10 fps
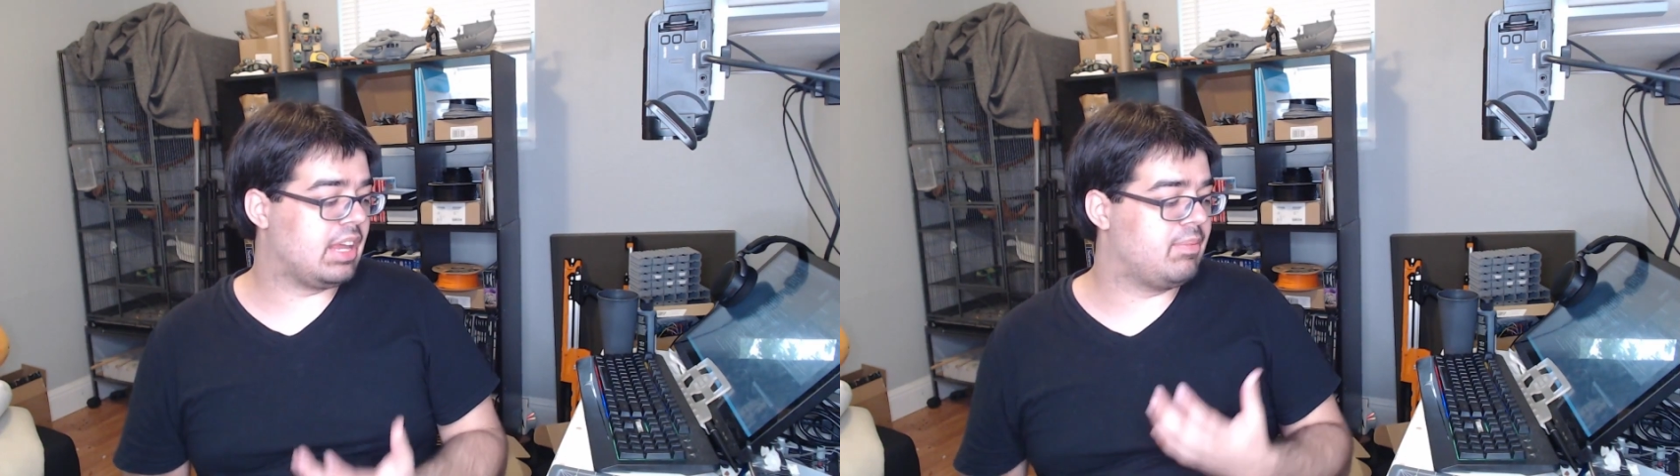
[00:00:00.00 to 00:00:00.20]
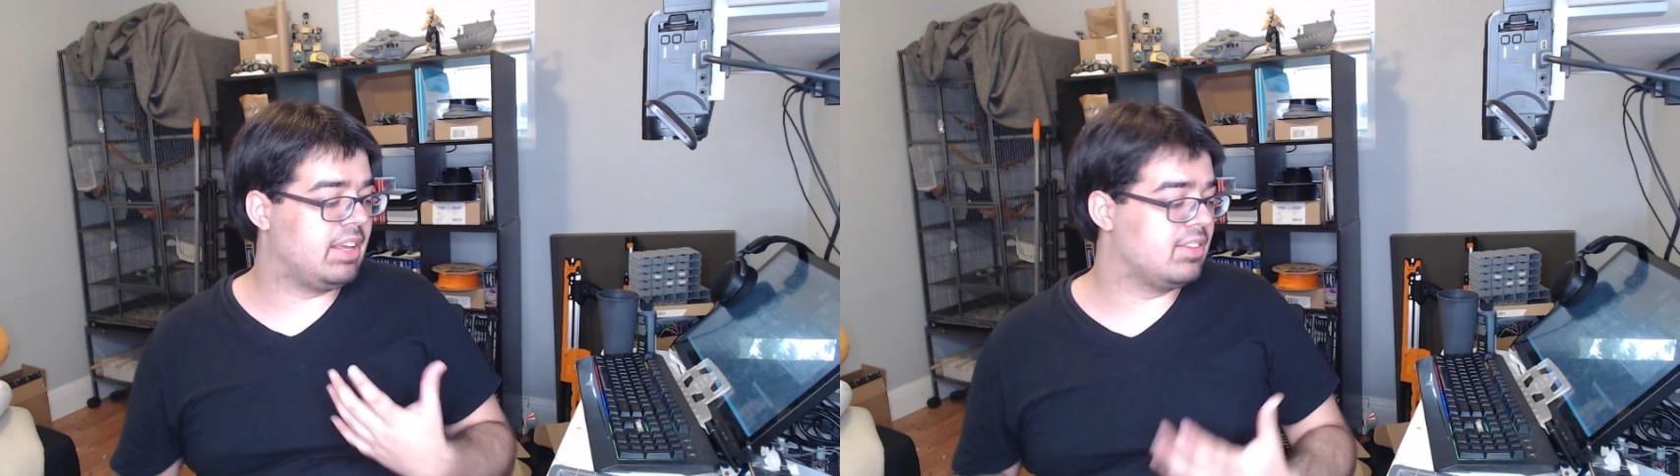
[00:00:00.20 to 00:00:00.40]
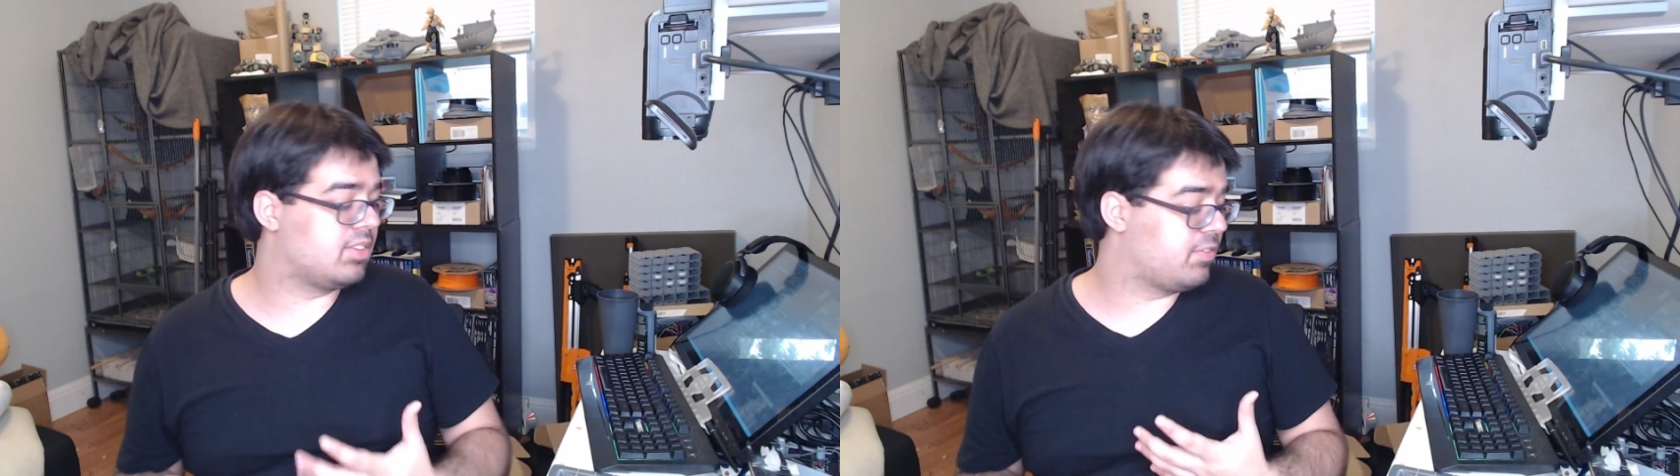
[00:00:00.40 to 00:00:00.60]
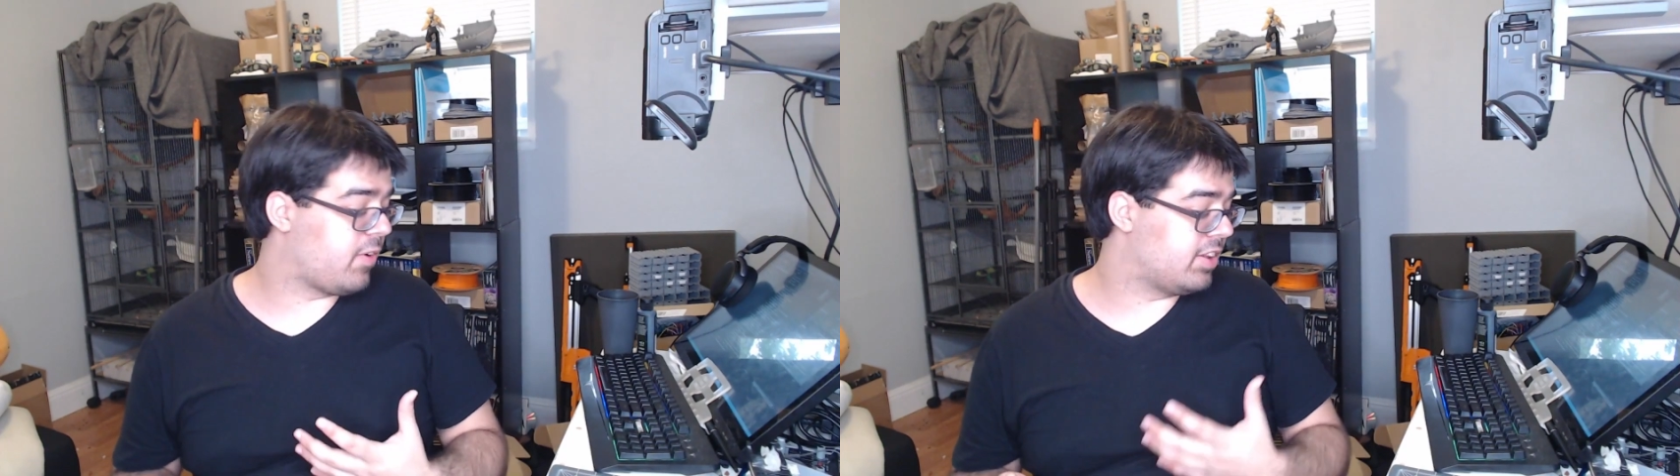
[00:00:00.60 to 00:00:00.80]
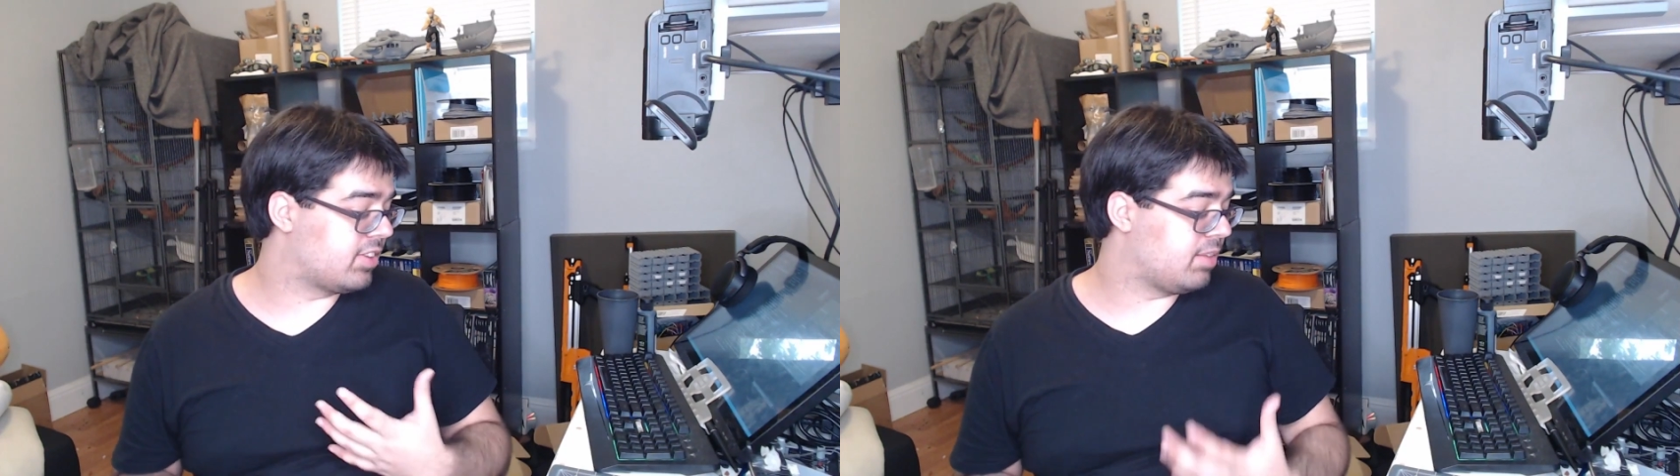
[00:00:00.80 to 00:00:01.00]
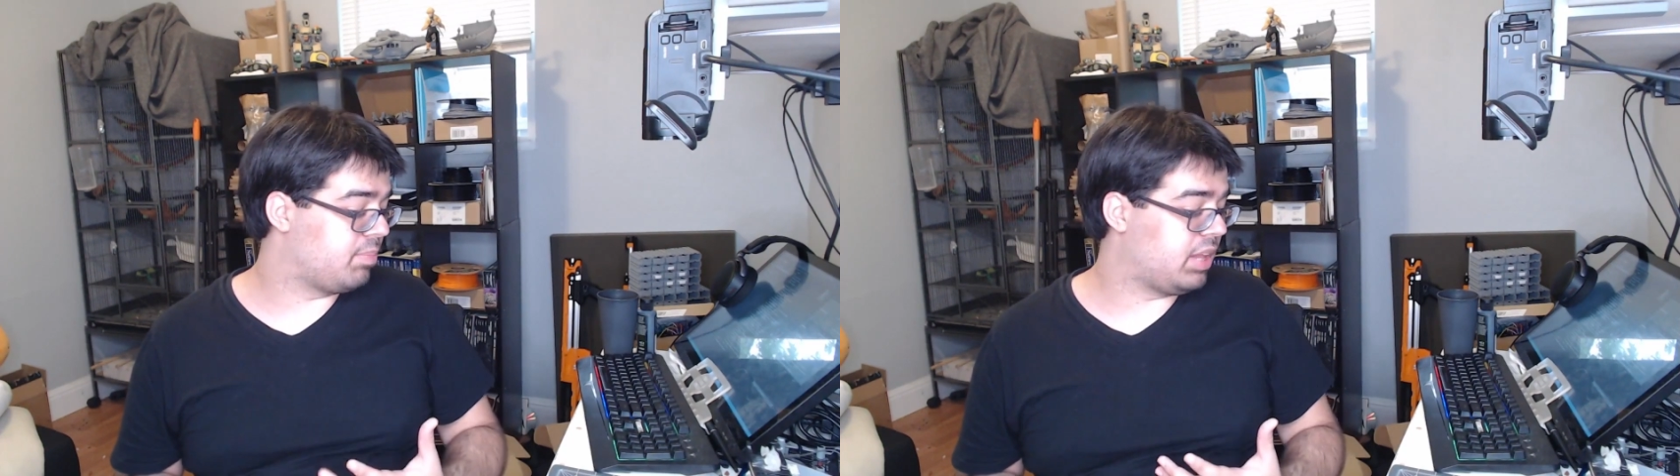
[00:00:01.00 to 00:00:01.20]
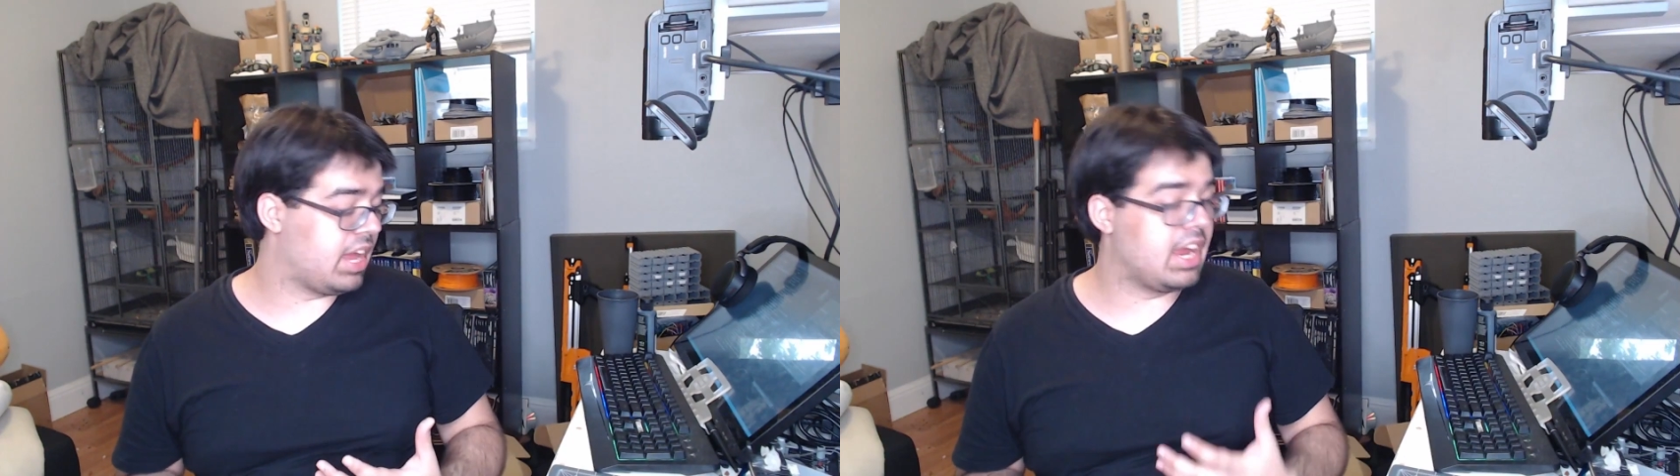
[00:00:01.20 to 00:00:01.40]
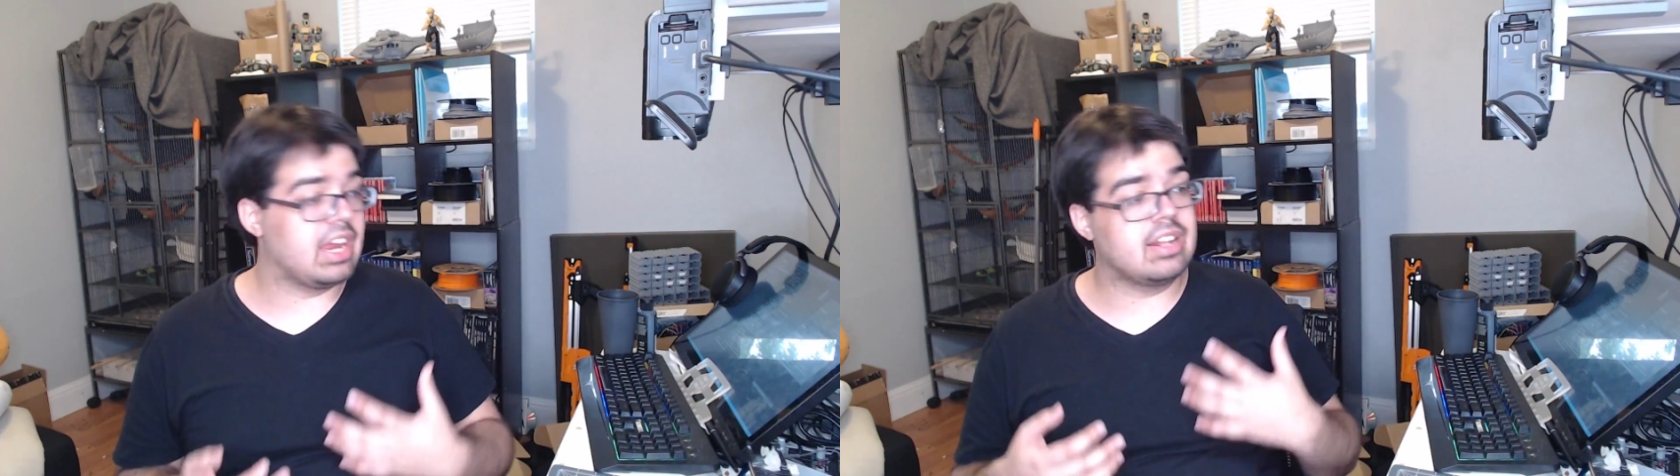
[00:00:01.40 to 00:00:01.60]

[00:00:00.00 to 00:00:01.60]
and me and some friends can play